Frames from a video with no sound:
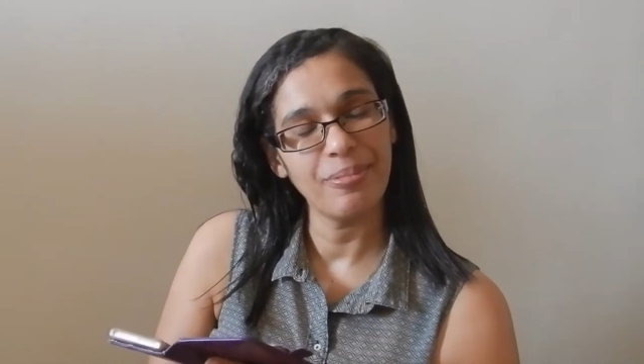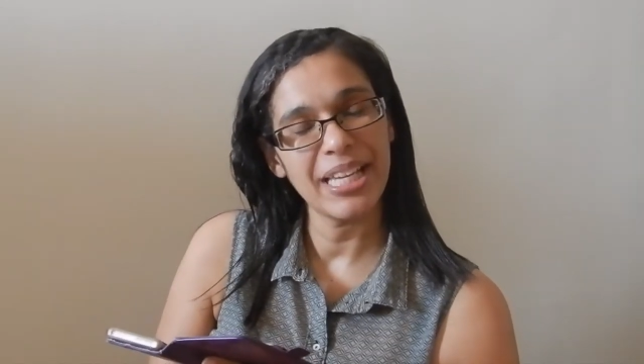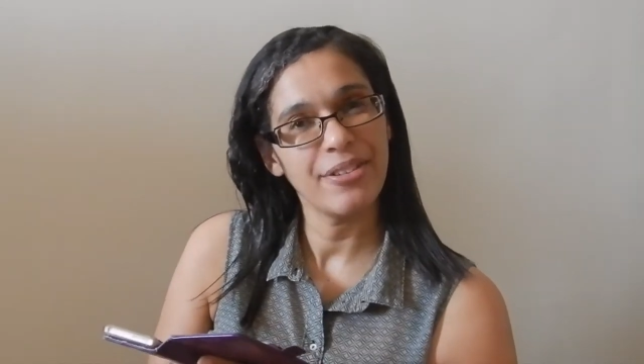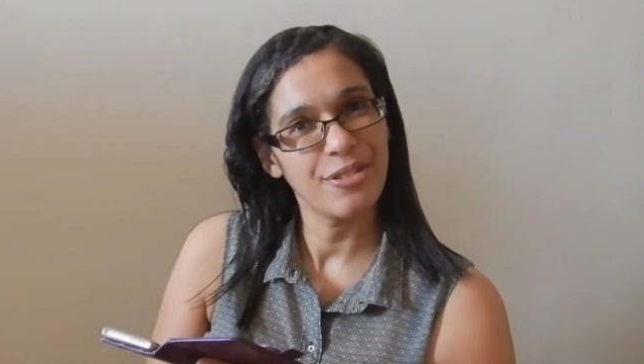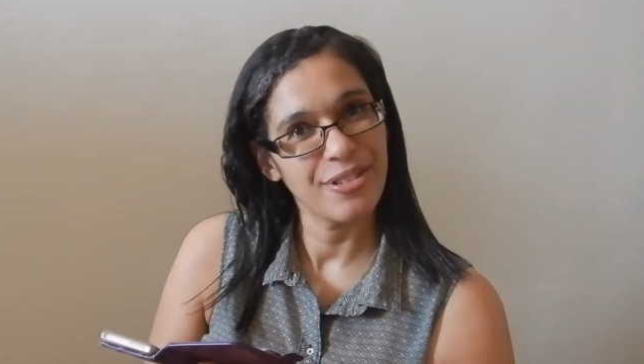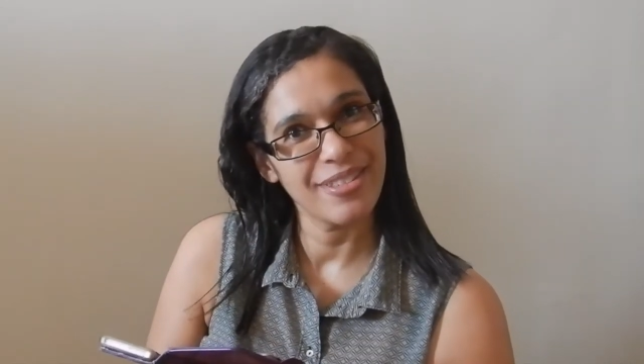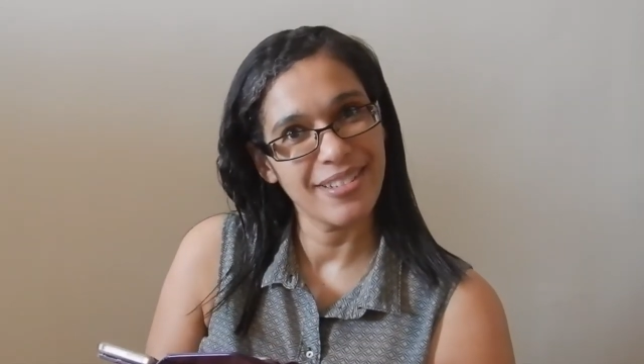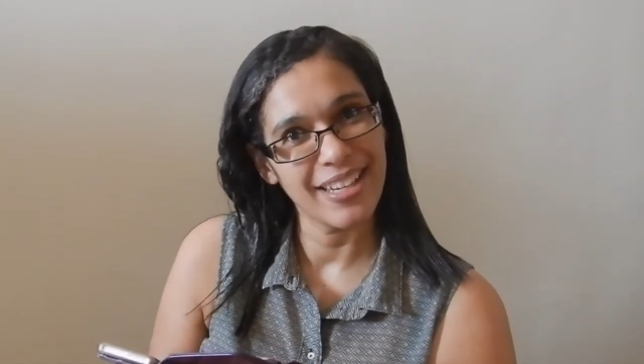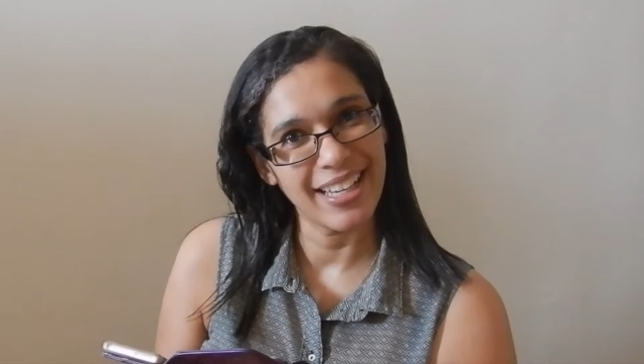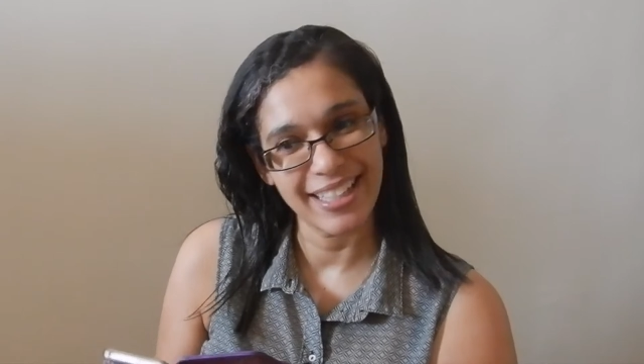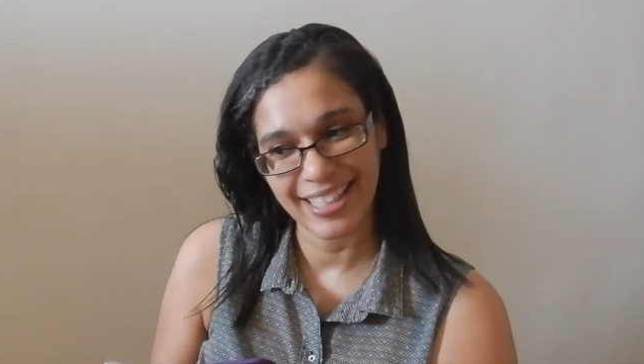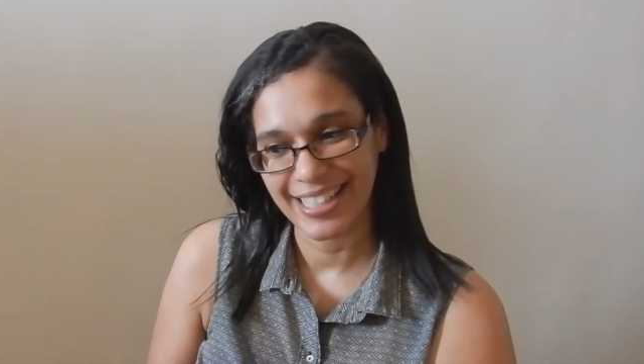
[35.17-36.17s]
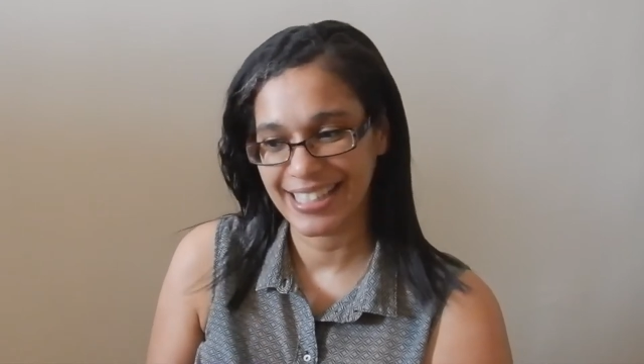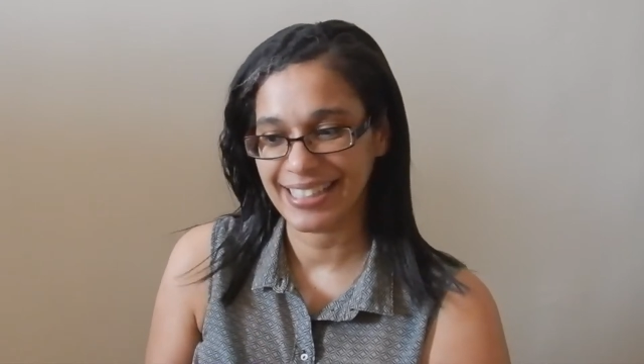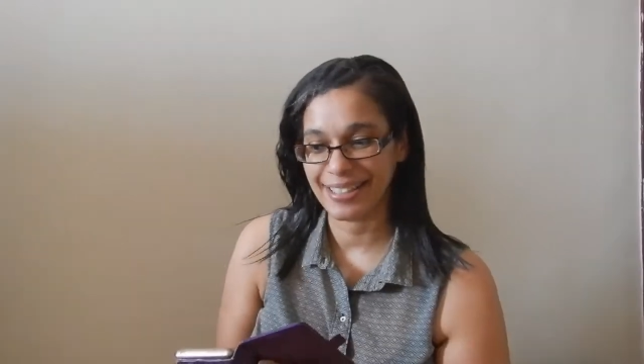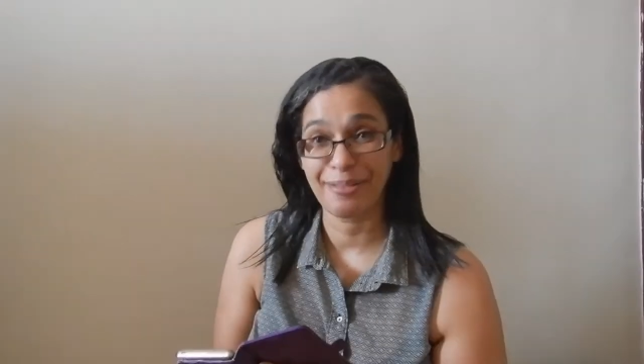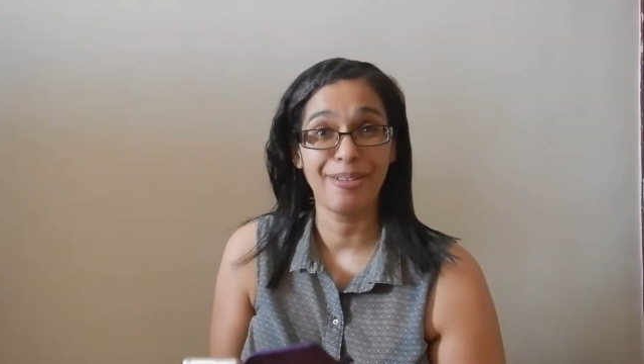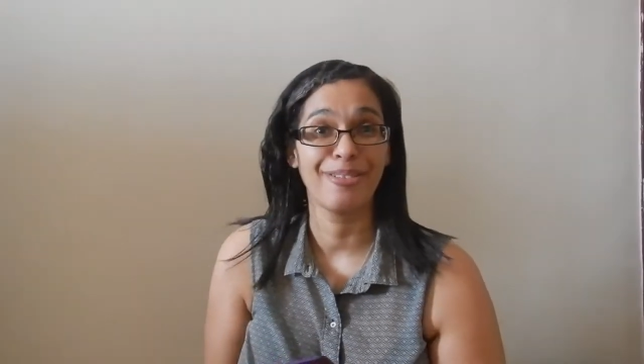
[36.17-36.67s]
Interesting.
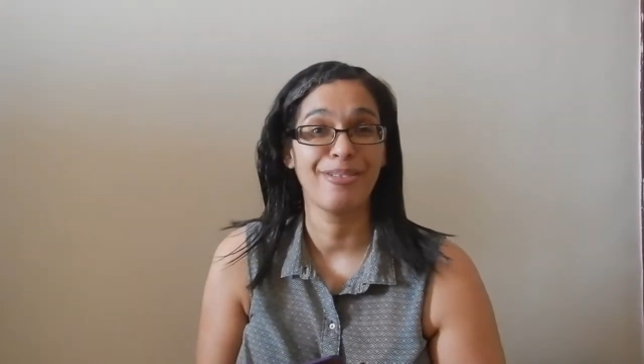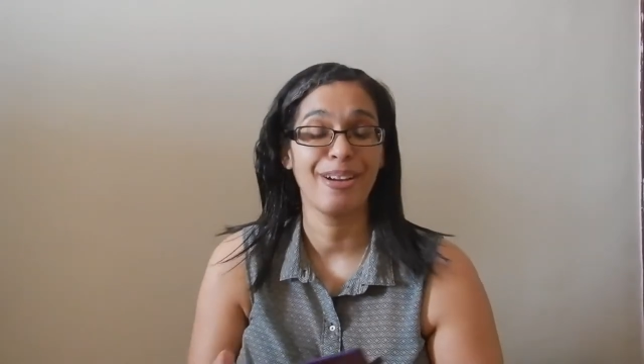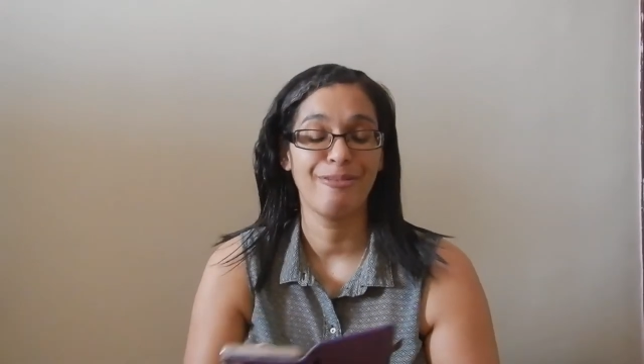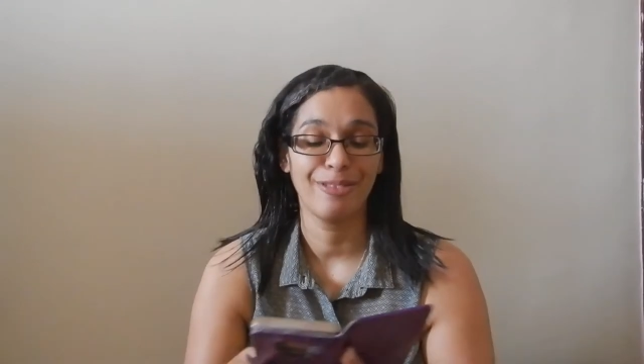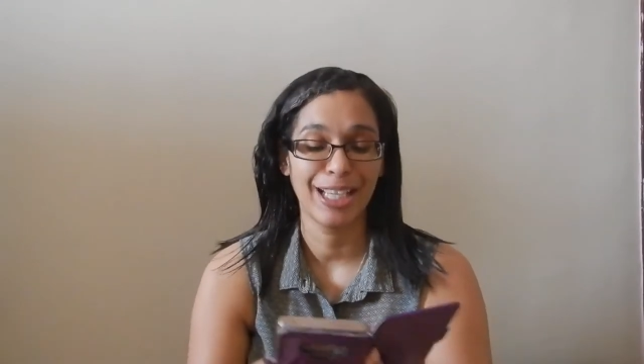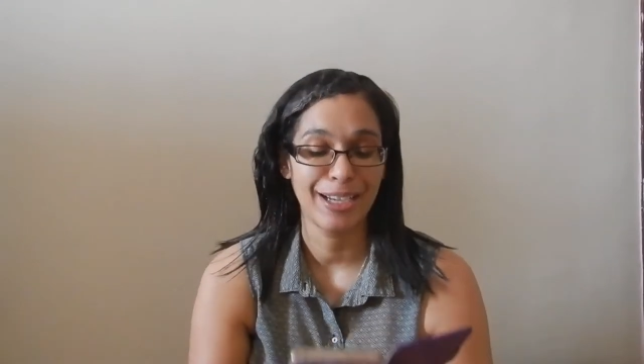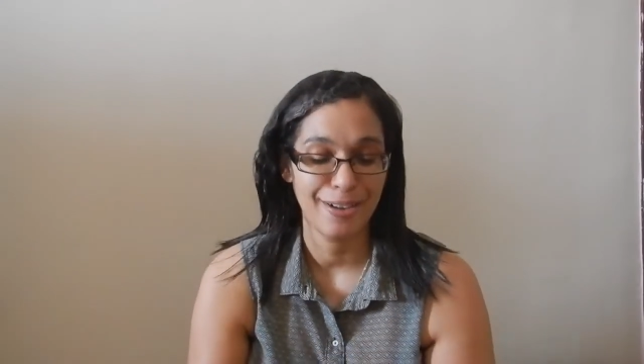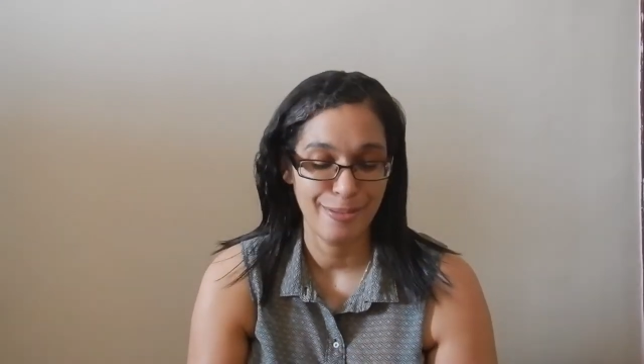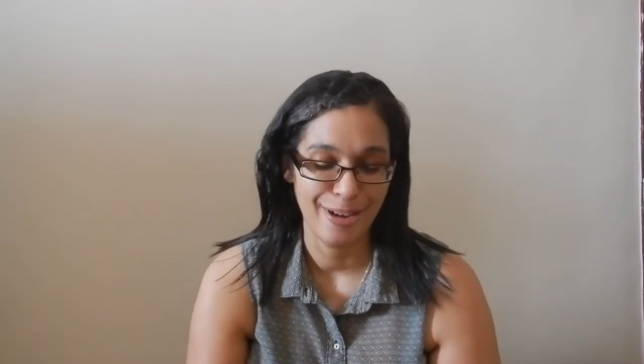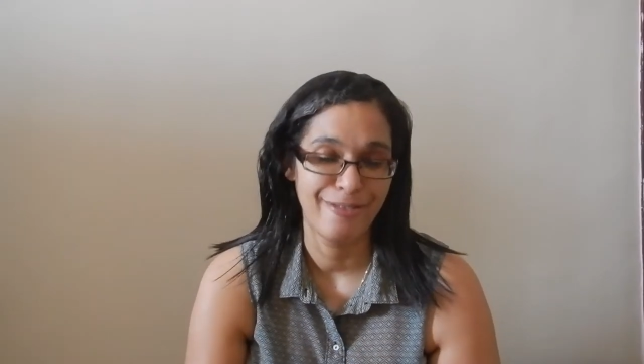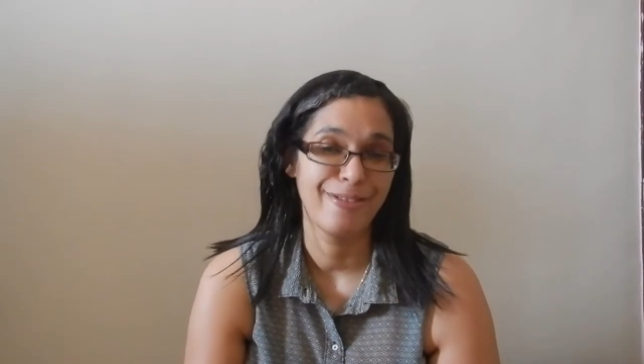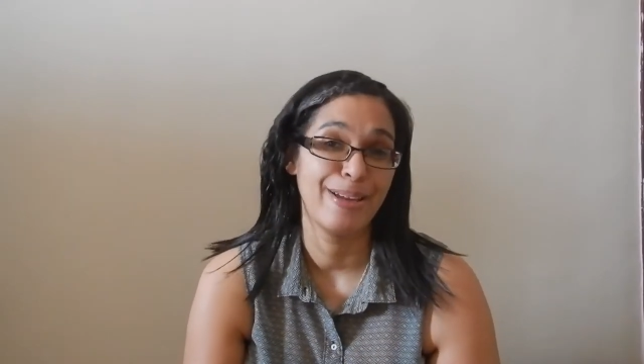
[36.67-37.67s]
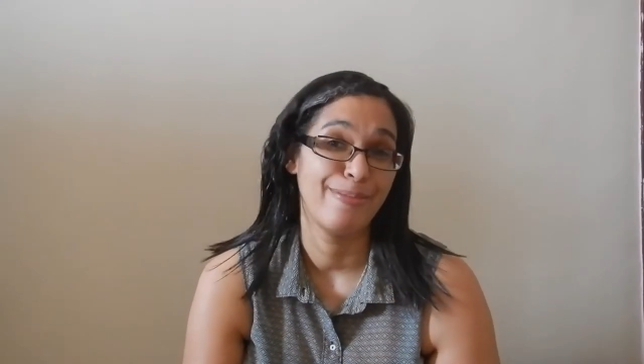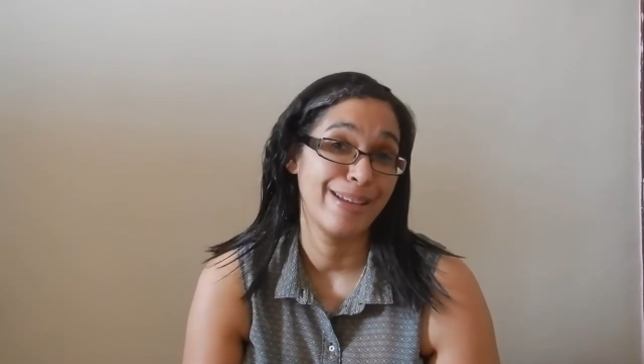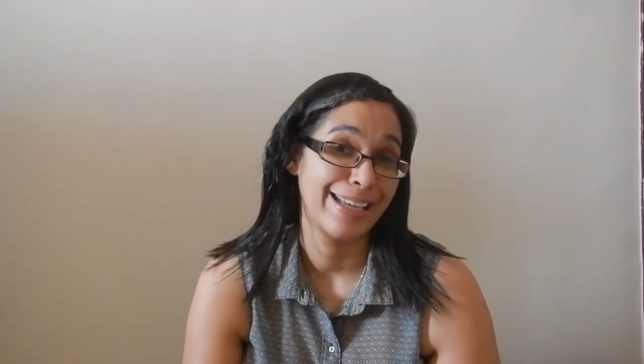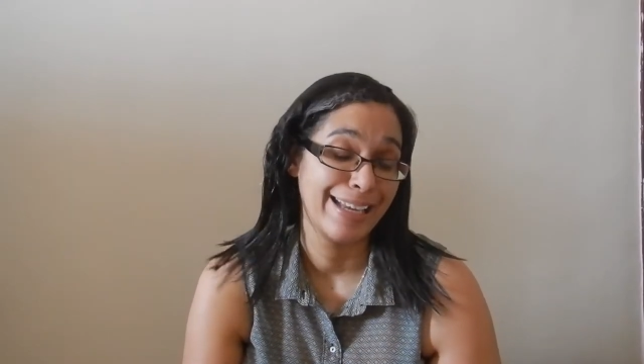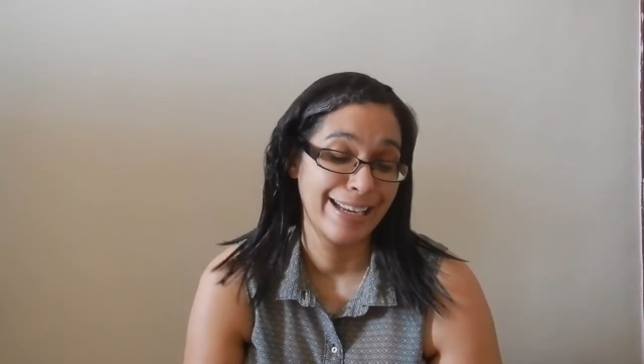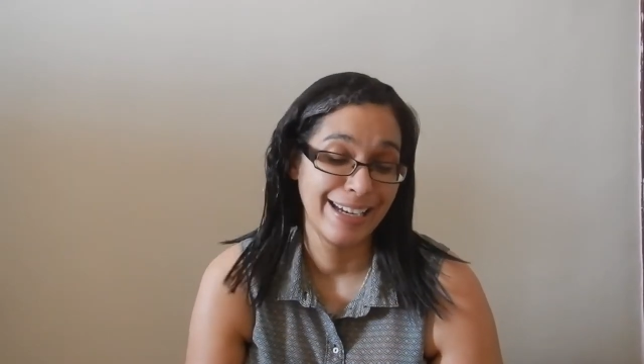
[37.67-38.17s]
So if I flick on my
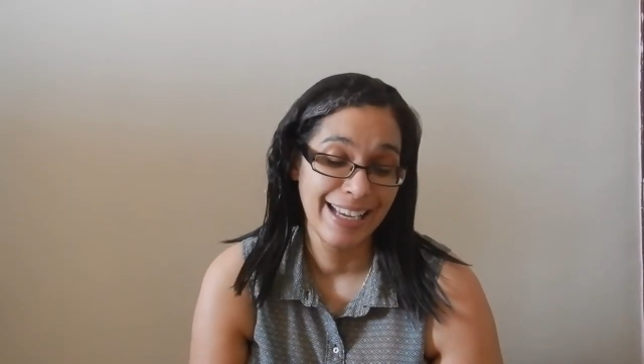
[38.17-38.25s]
VPN,